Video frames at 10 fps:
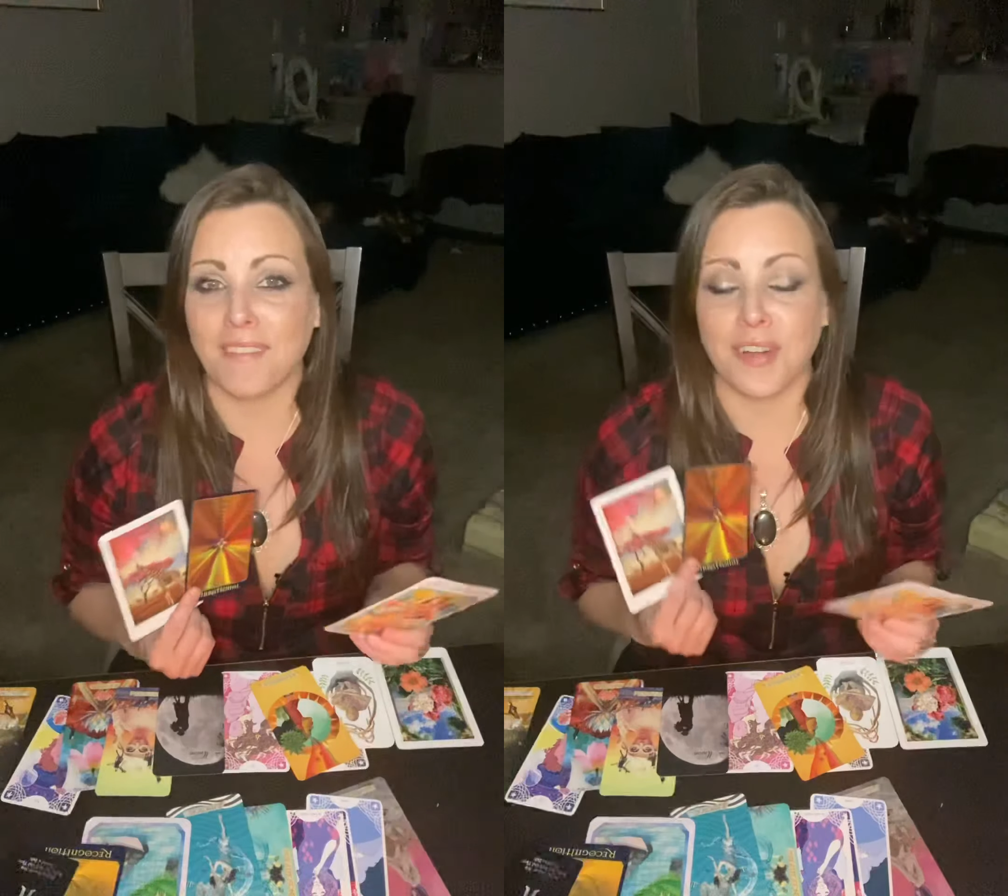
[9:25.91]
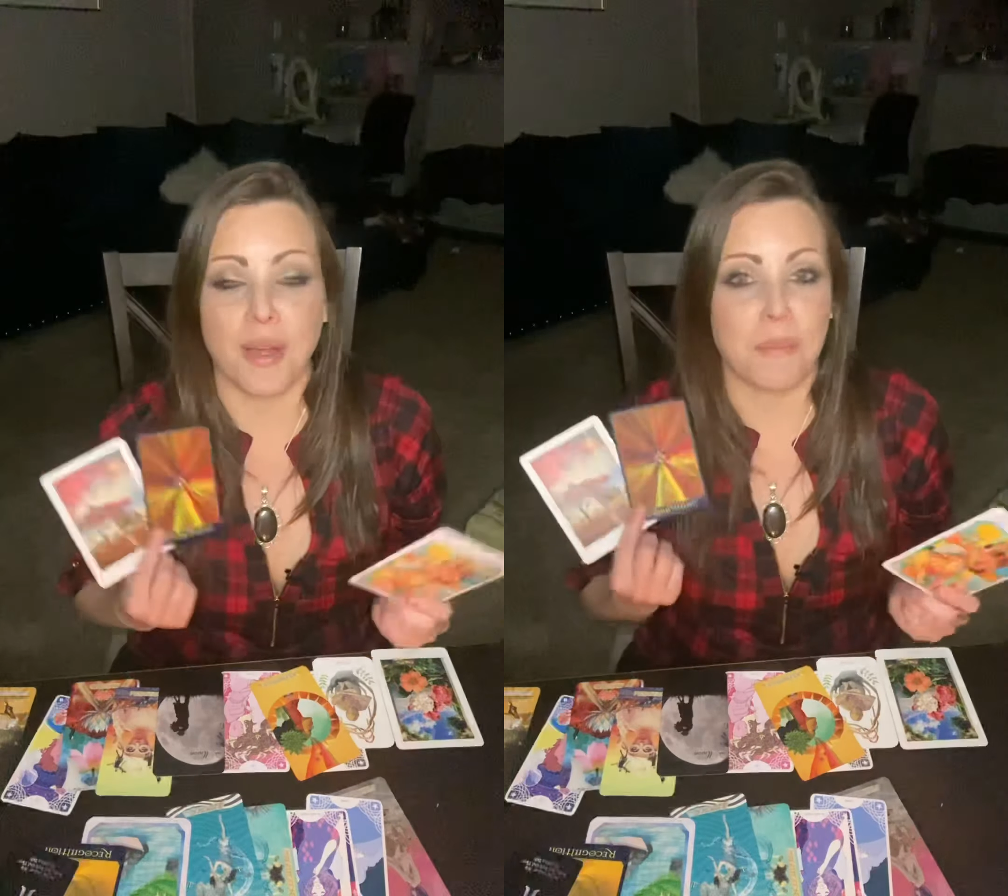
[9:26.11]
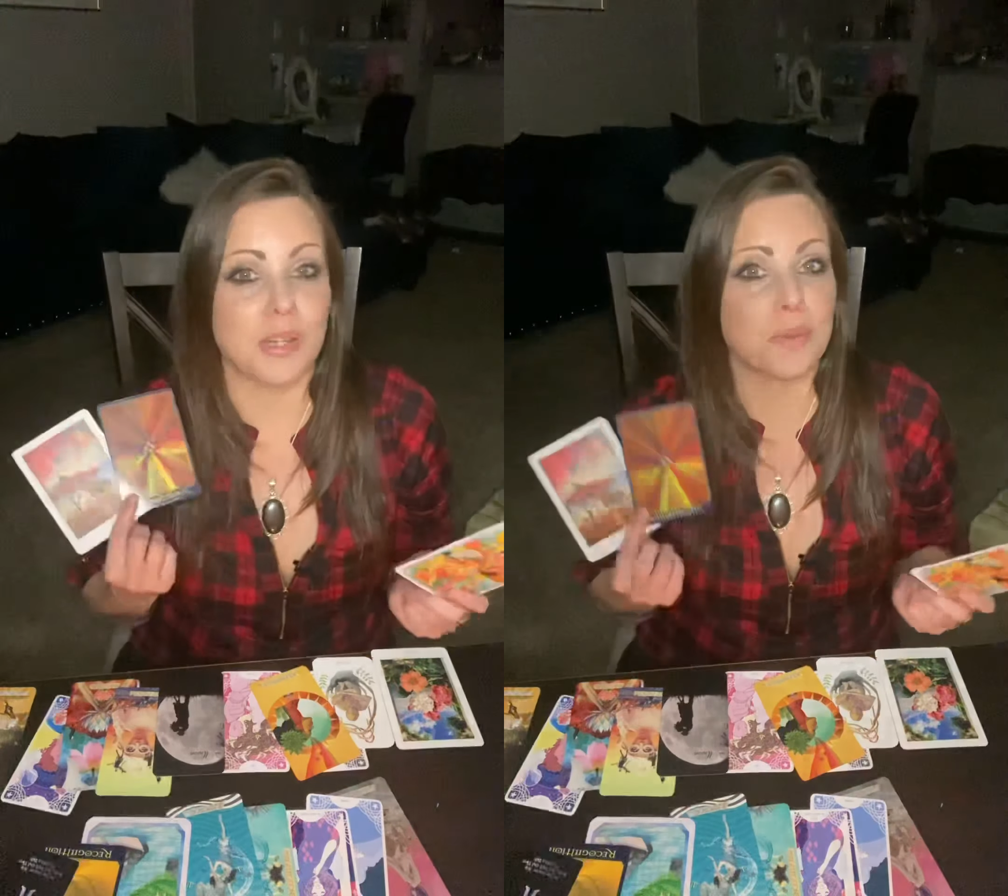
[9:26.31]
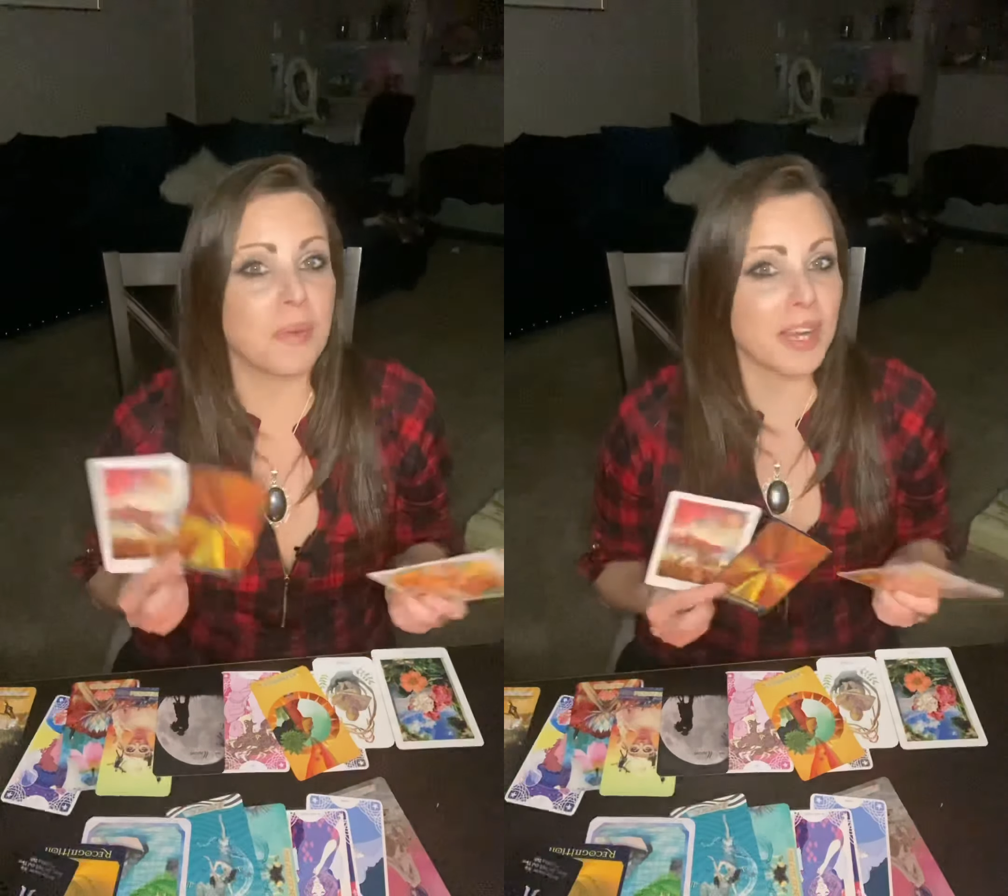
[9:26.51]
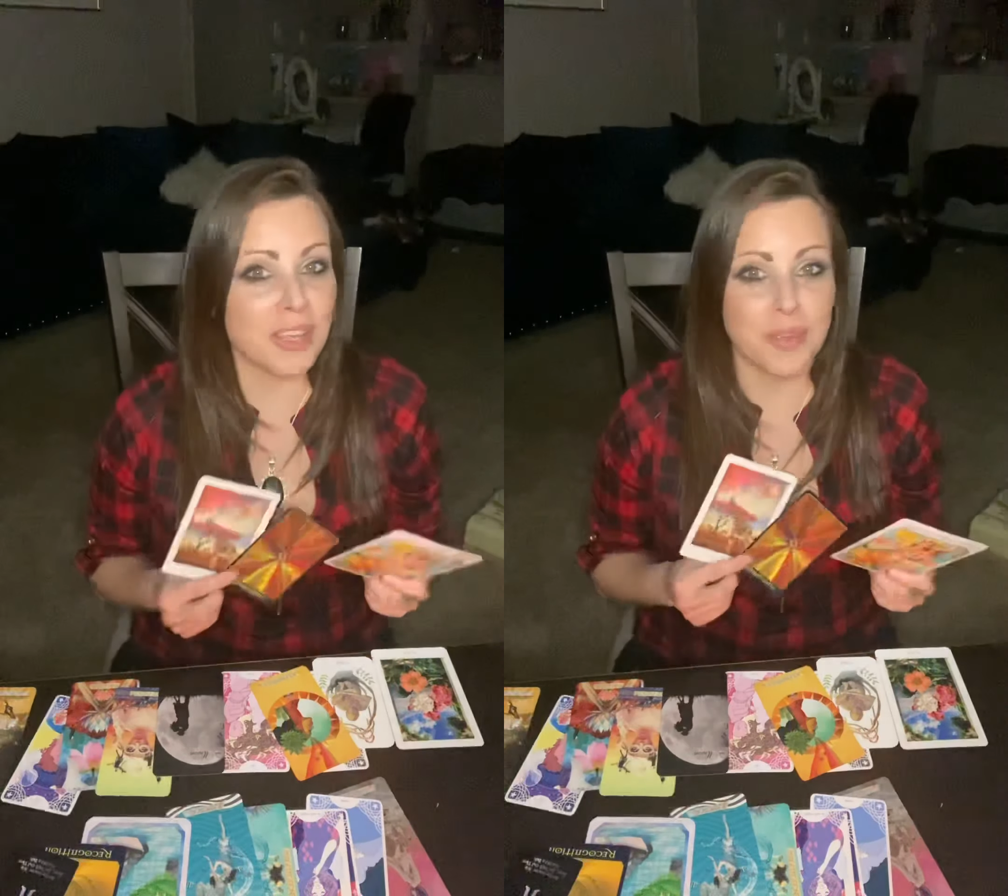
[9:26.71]
or how much
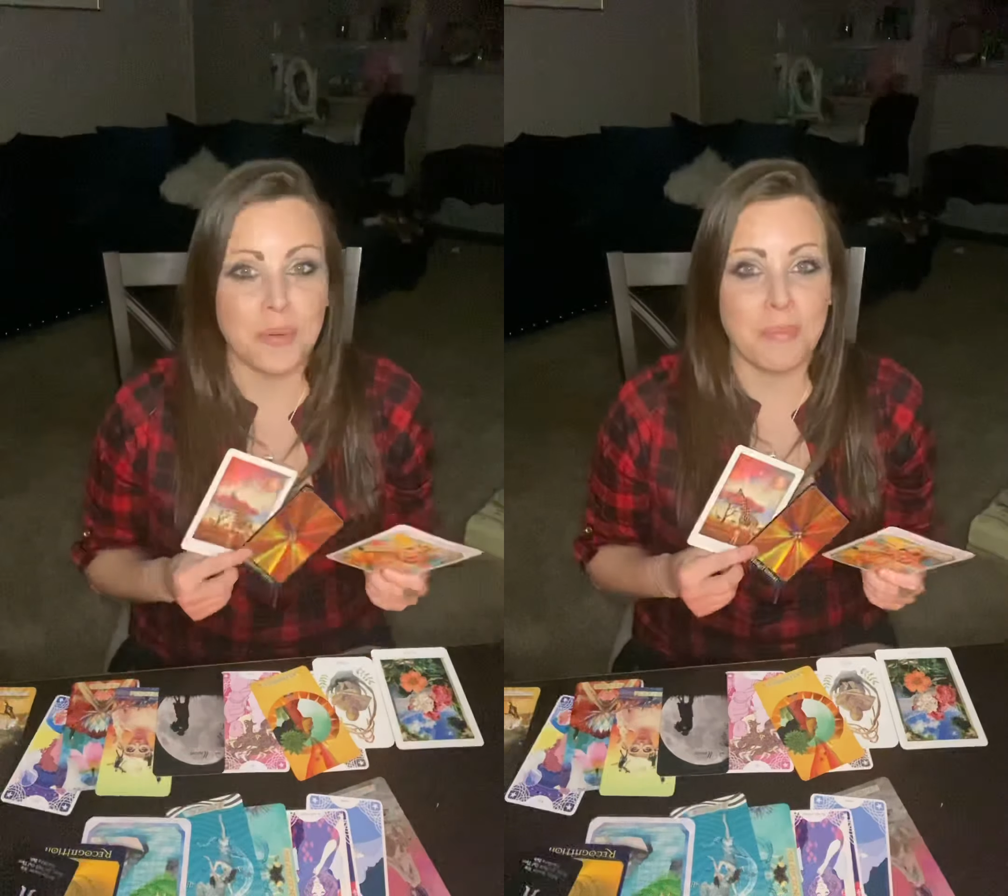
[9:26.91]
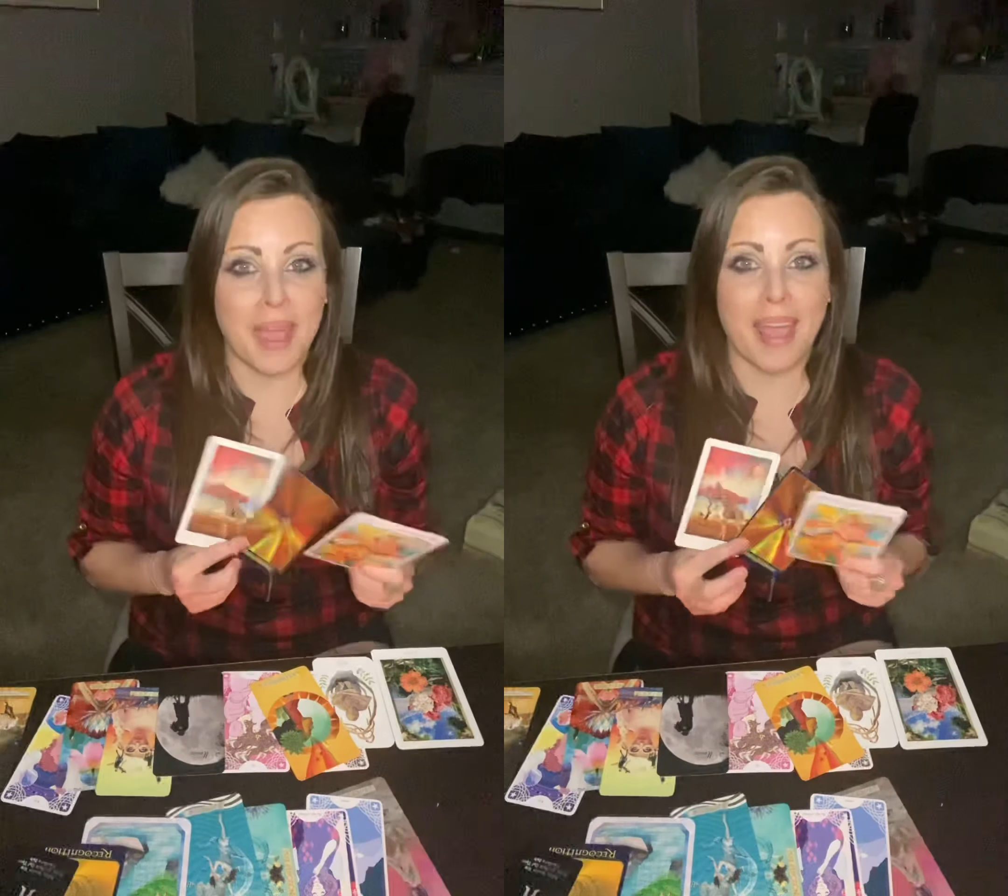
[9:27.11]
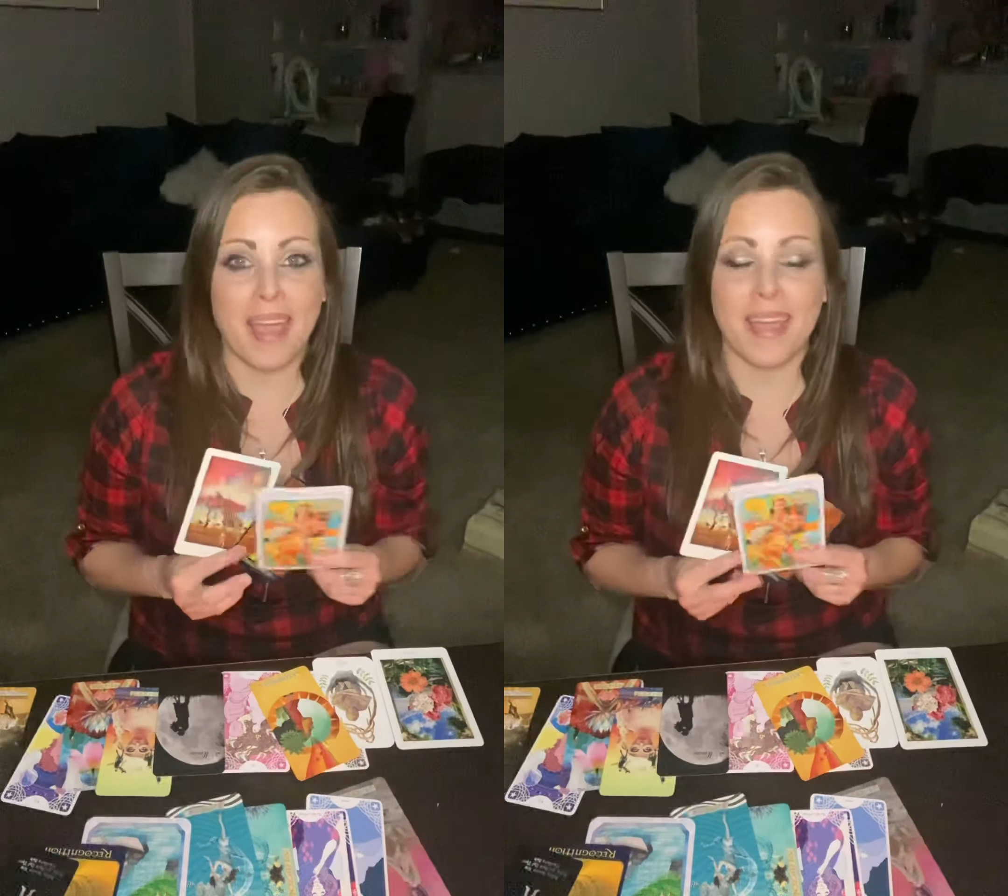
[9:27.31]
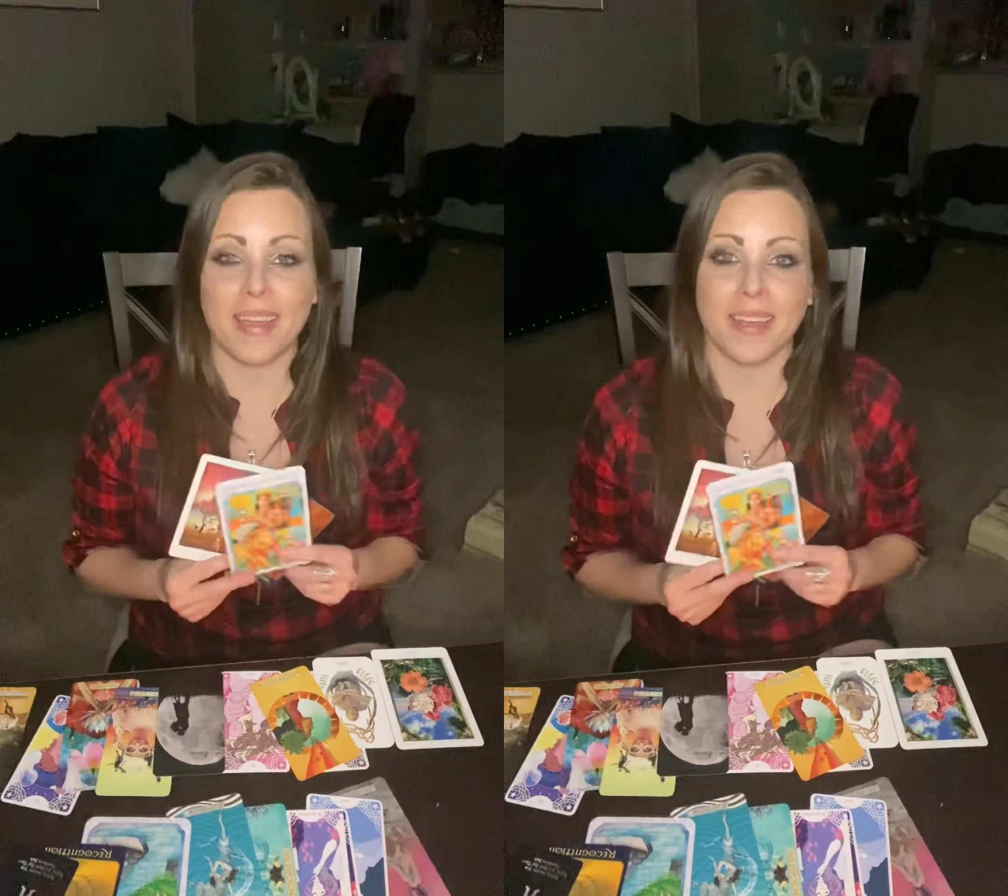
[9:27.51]
money you make,